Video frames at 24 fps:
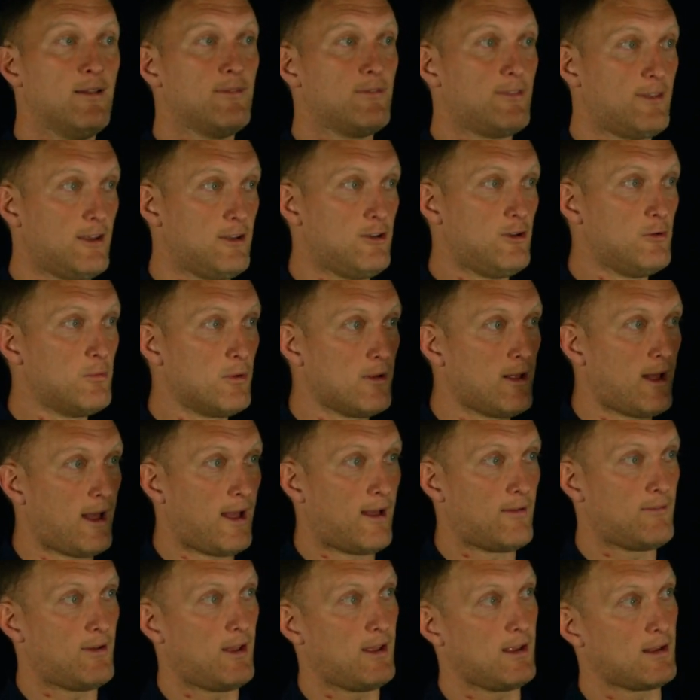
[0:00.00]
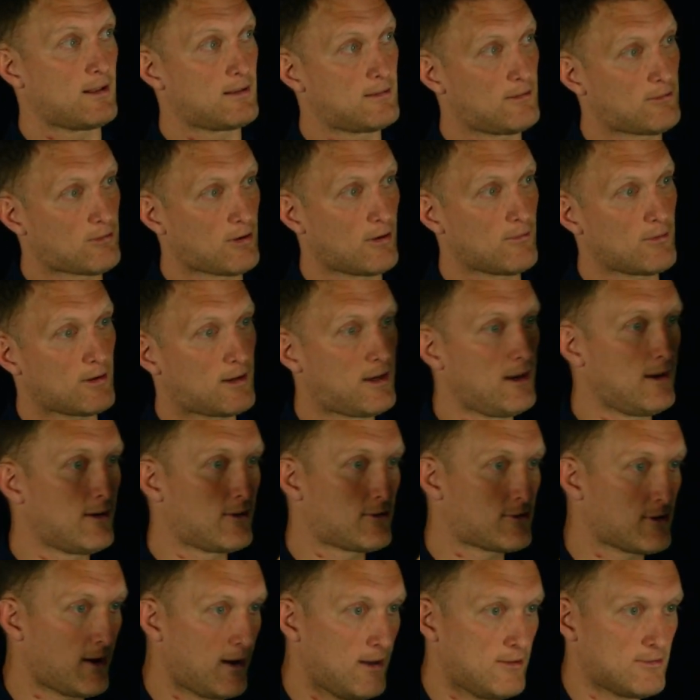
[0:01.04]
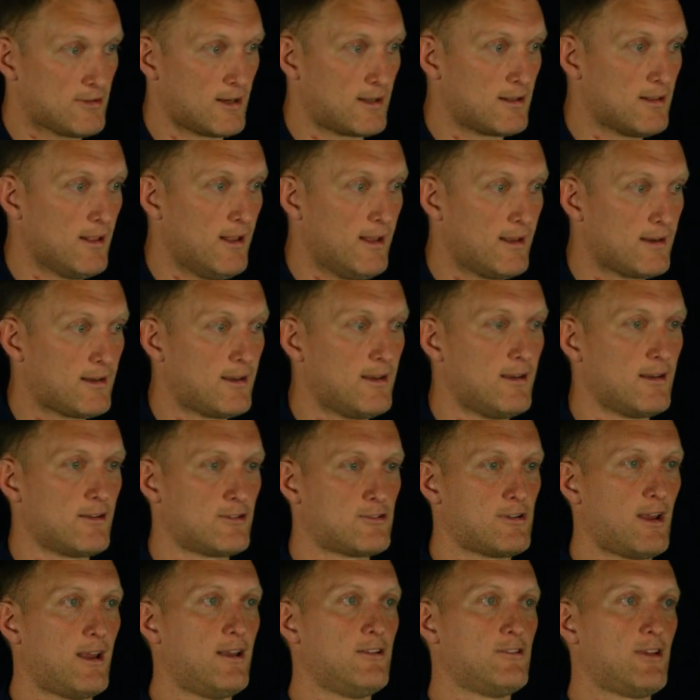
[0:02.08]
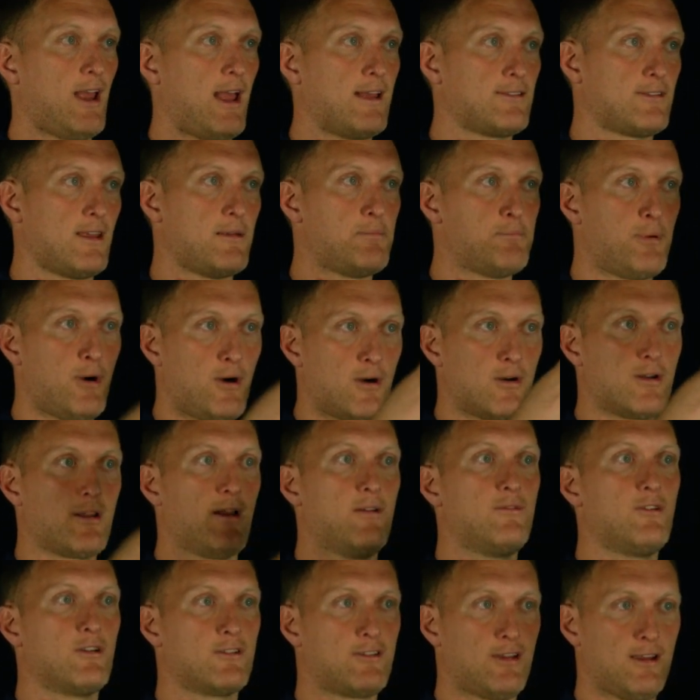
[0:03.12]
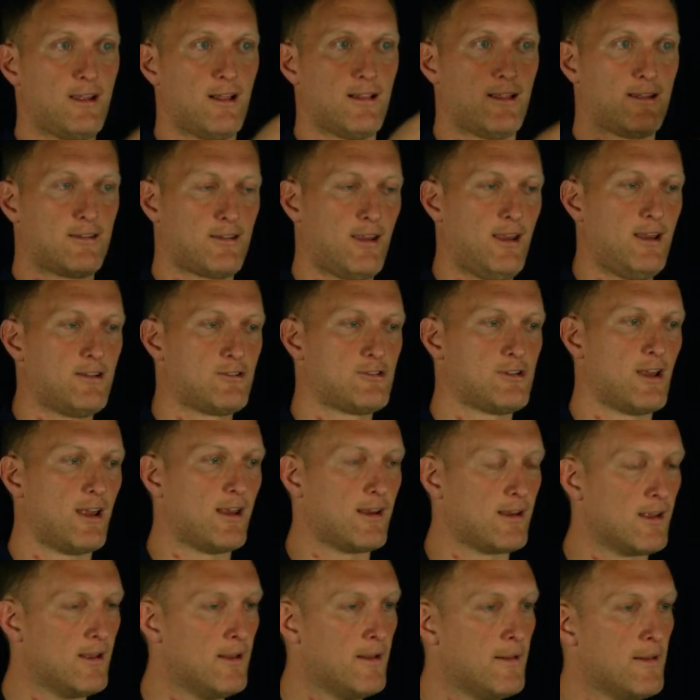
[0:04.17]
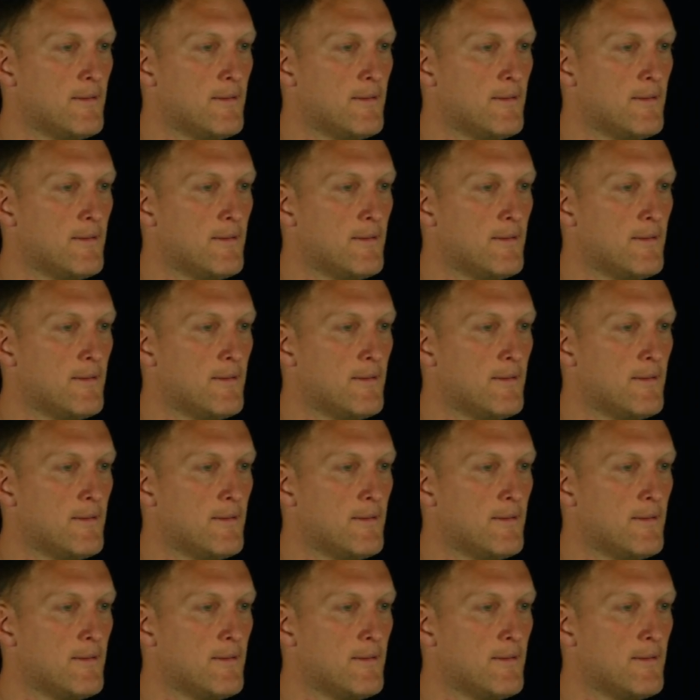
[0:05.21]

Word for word: then you will have a server key exchange and client key exchange as a part of your TLS handshake.